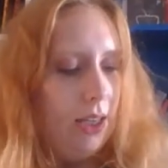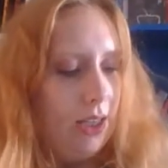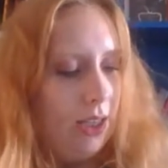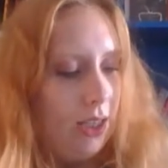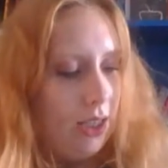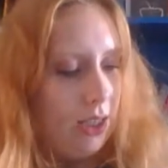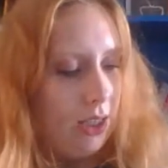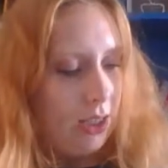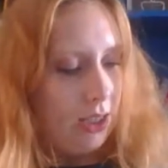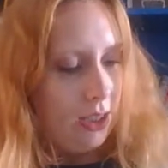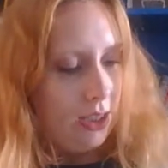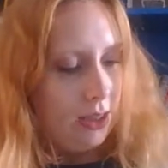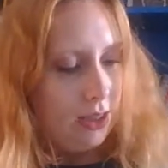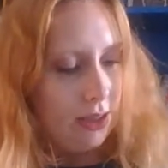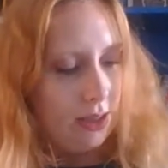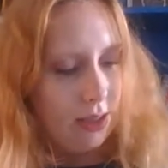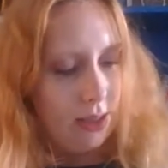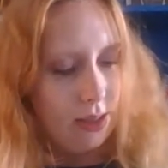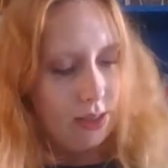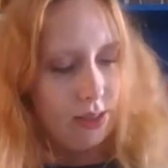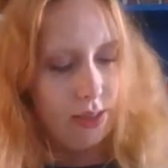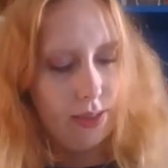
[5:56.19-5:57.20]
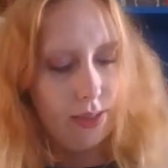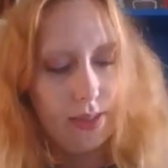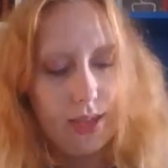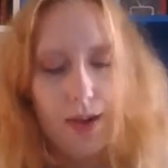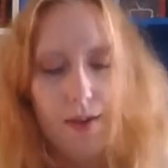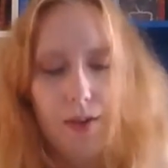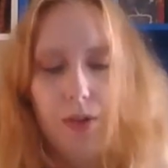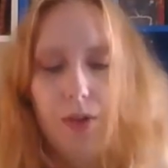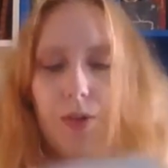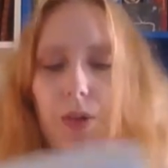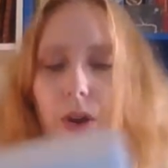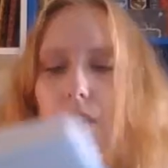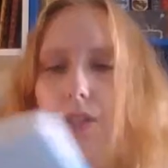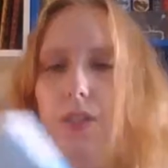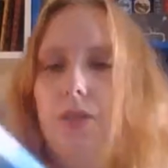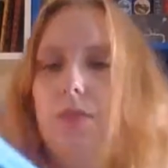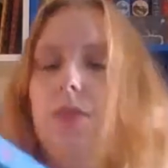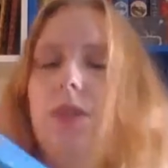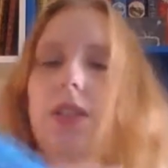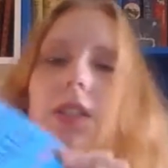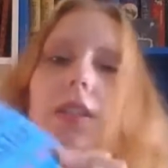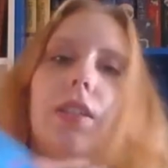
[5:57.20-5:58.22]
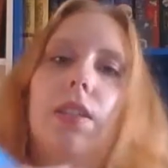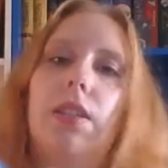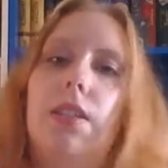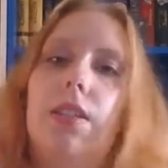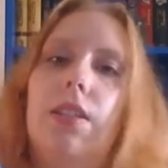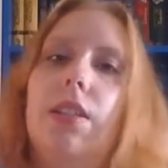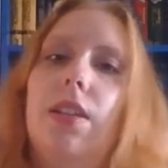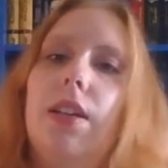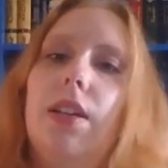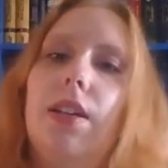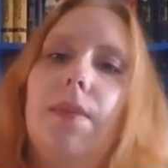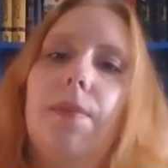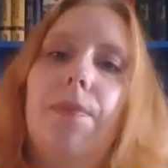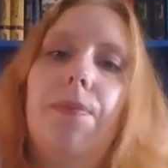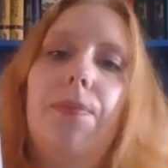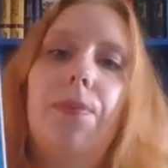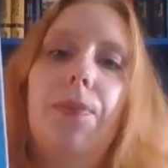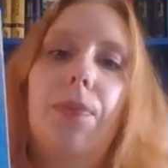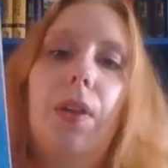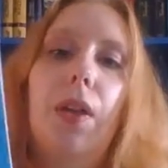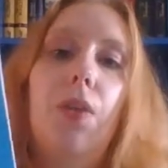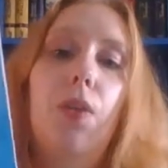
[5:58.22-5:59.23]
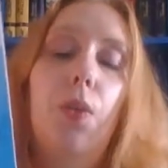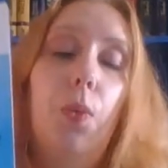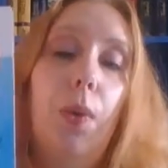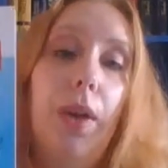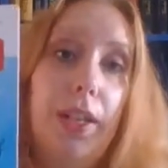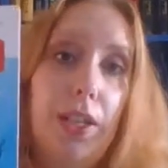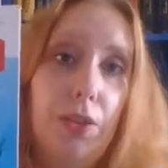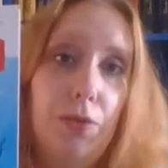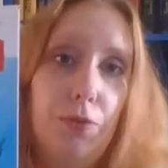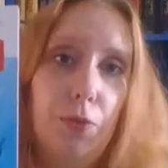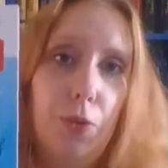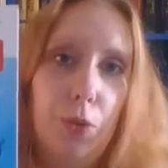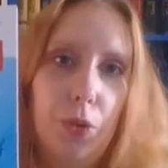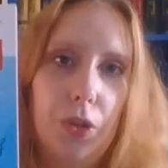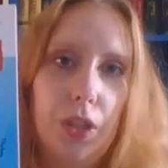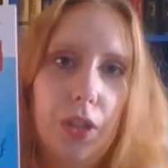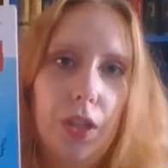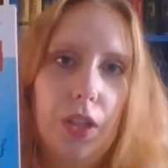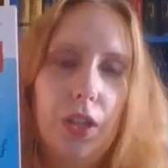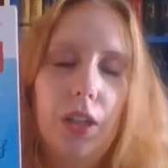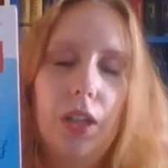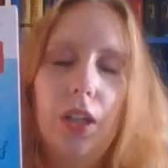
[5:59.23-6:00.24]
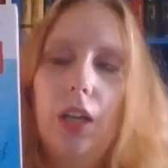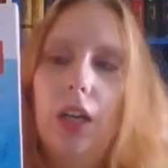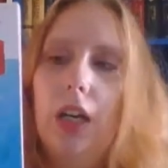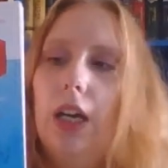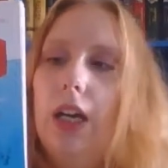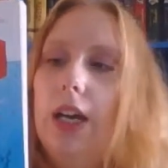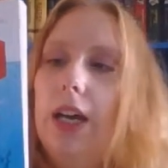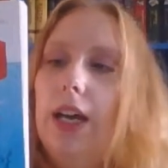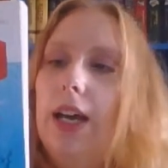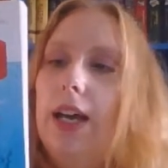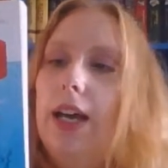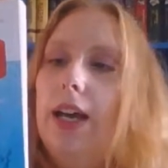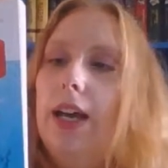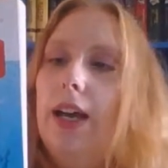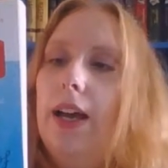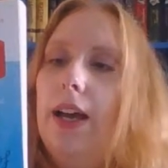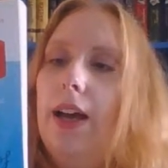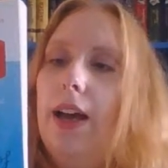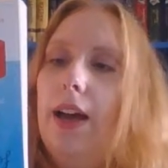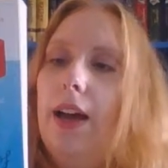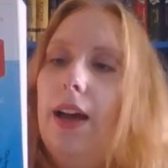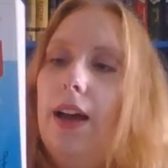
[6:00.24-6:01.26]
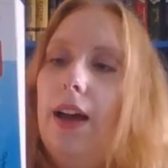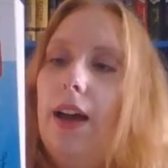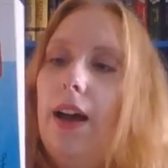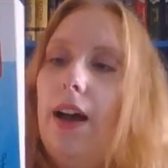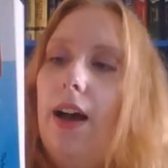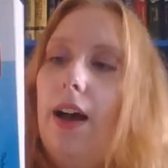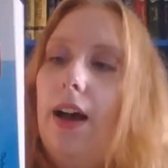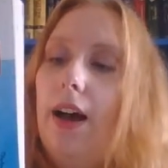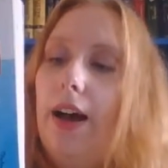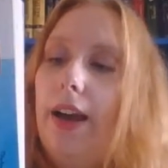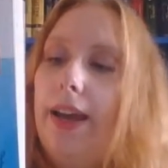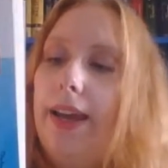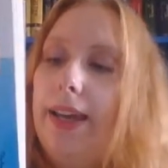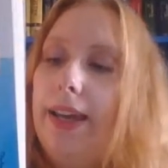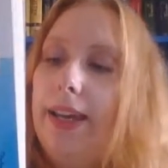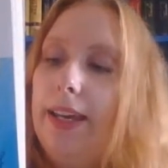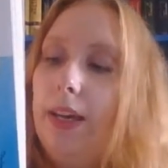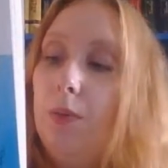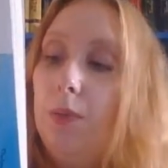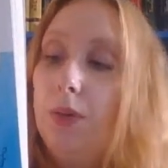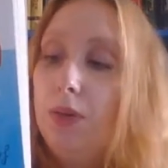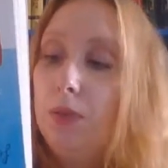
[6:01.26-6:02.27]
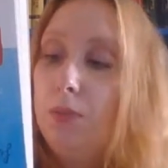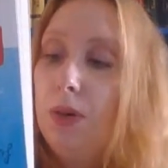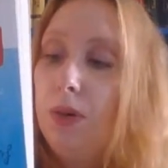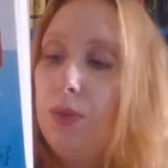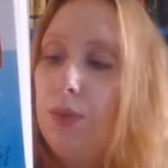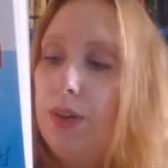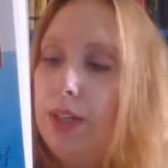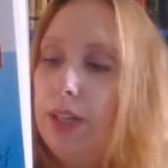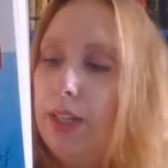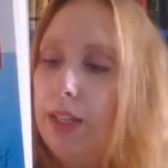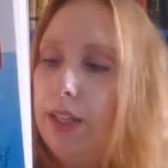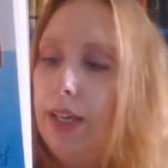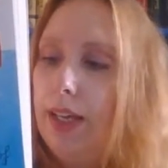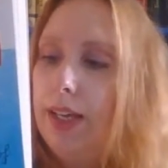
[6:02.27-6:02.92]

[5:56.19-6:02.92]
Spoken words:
is Sarah Crossman's The Weight of Water. It was on my reading